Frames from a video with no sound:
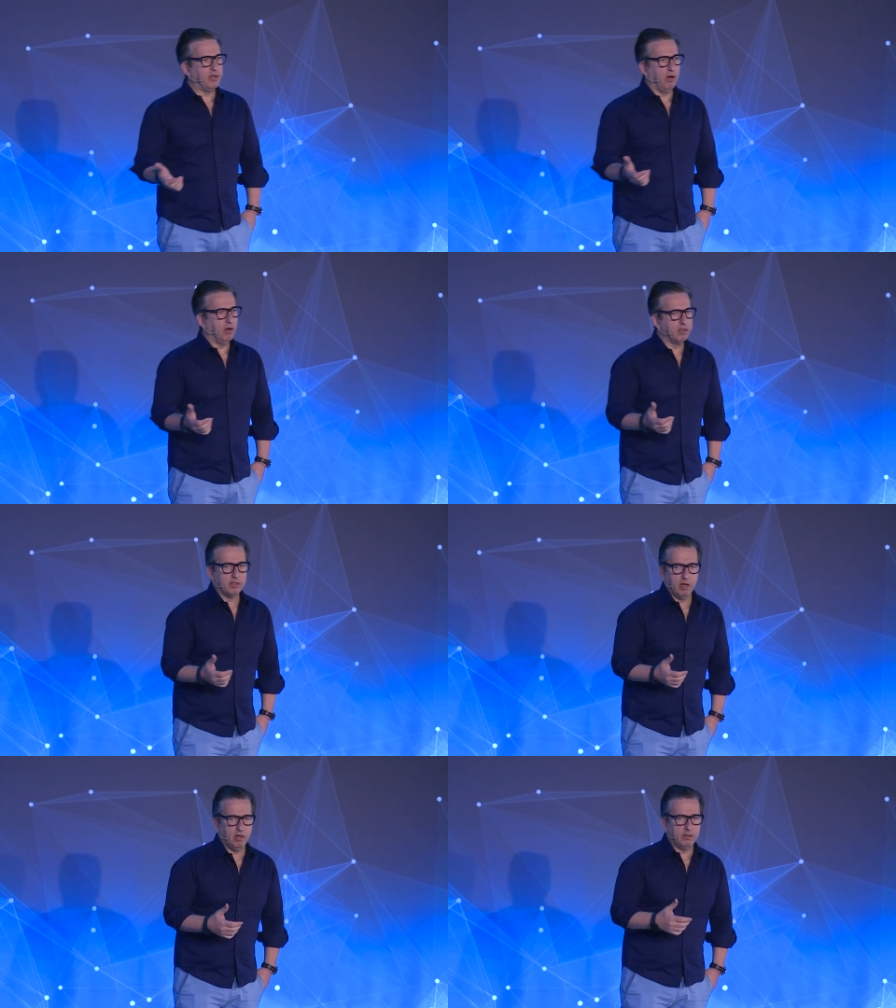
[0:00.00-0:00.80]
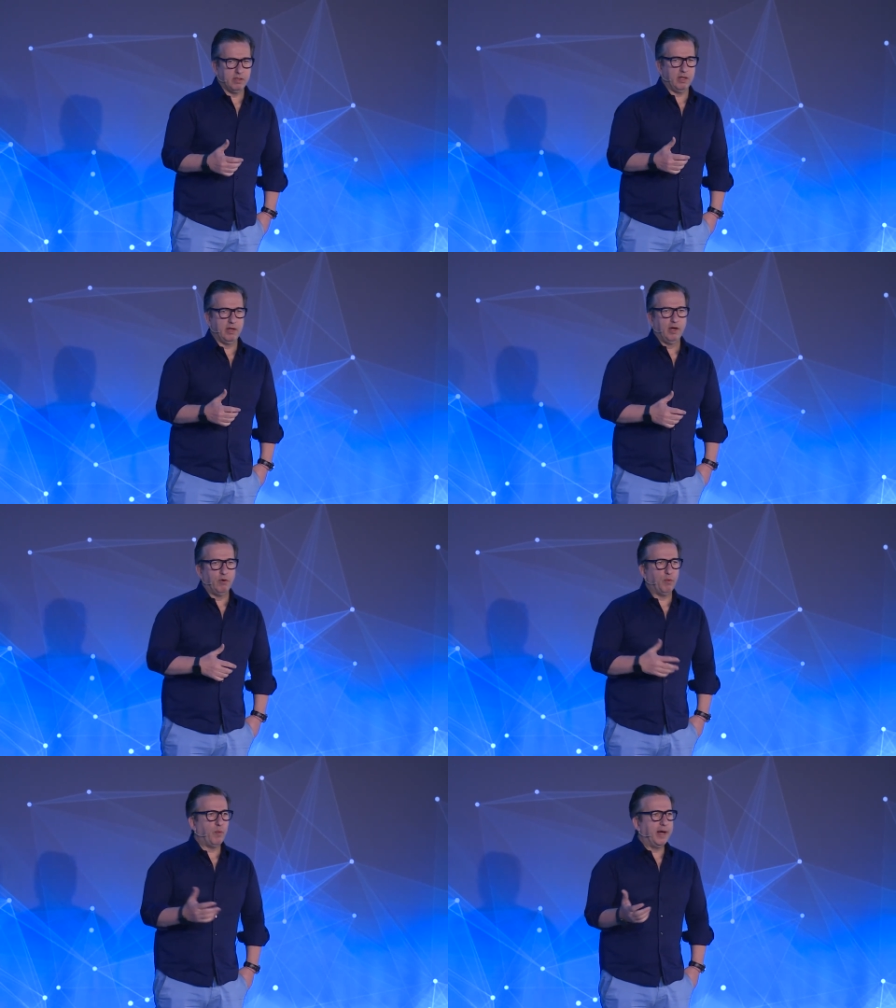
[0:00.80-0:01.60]
on, uh,
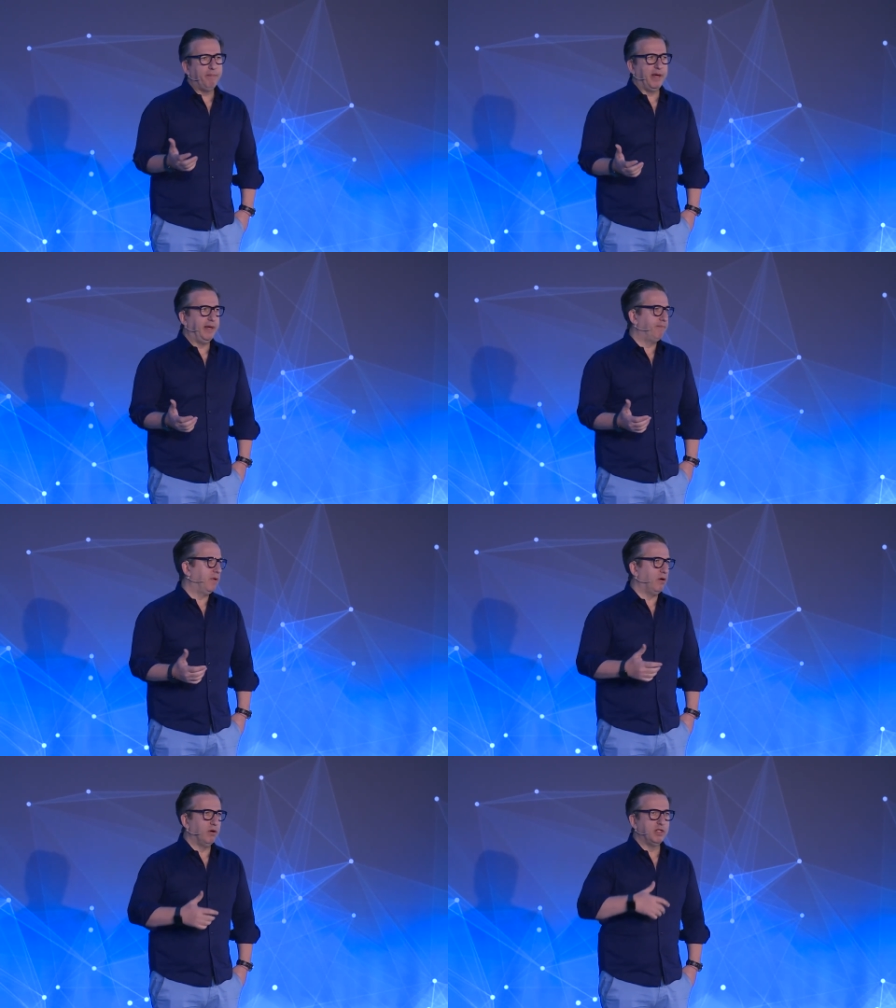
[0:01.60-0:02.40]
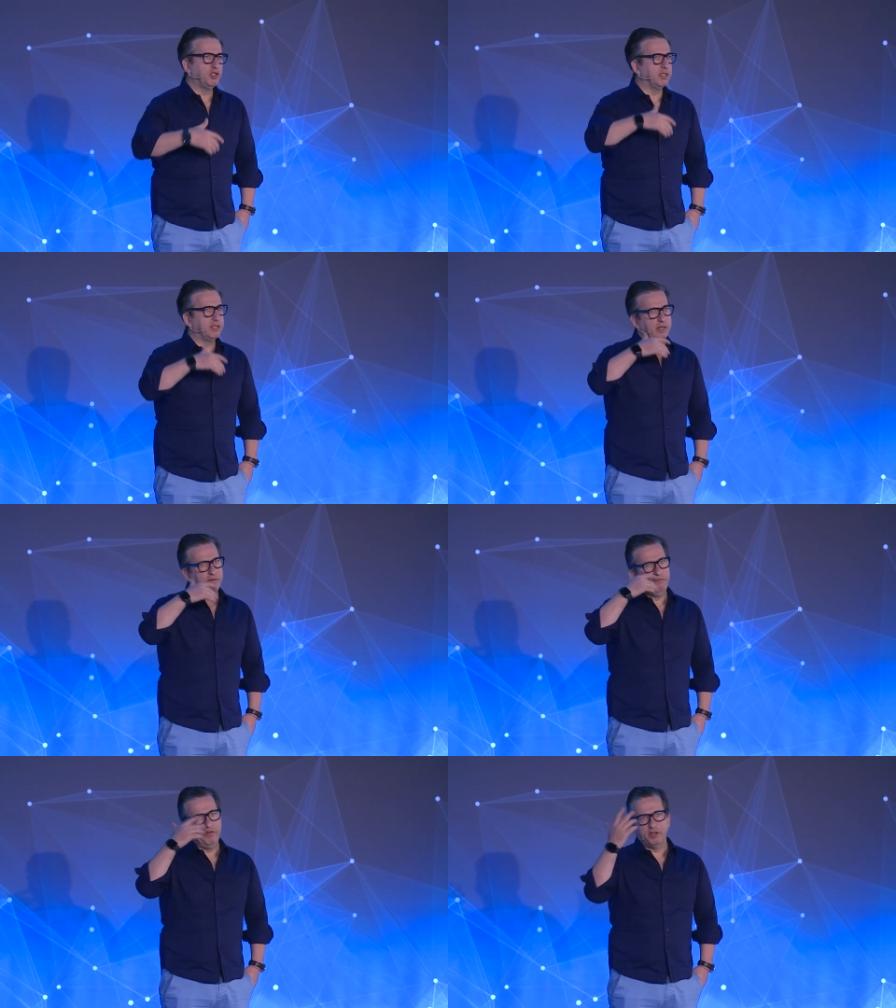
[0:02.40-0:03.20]
on a white paper, on just a
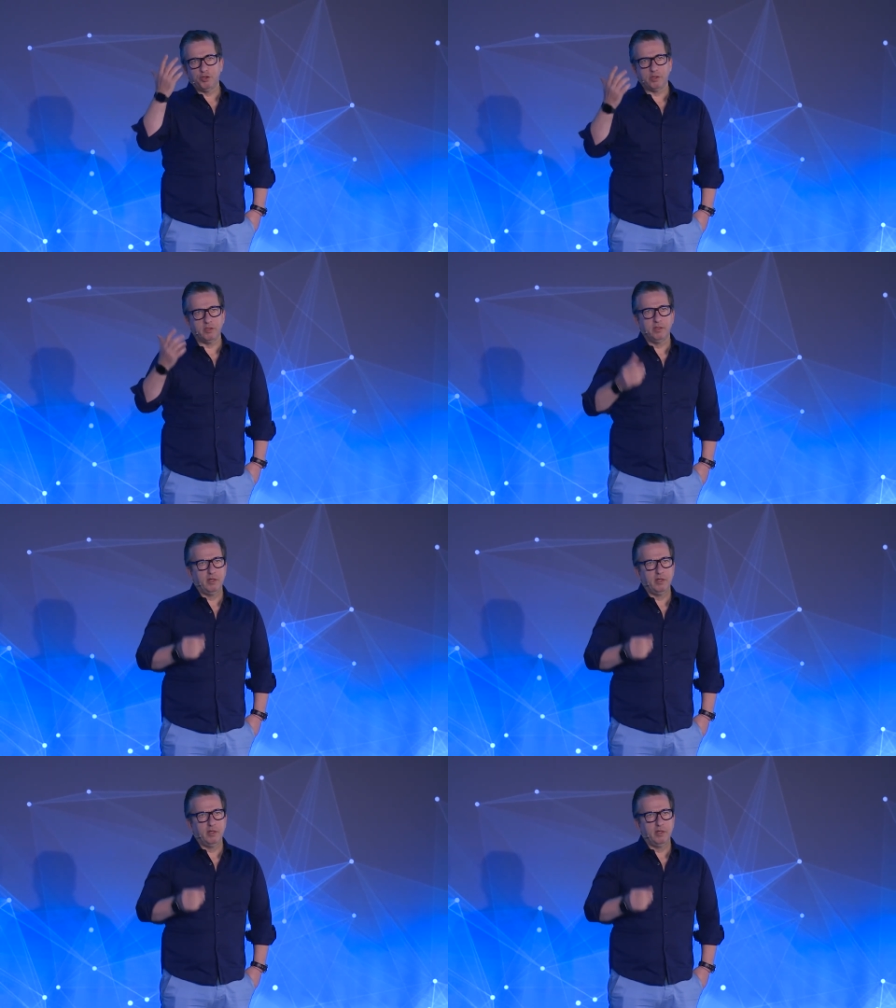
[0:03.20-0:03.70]
vision.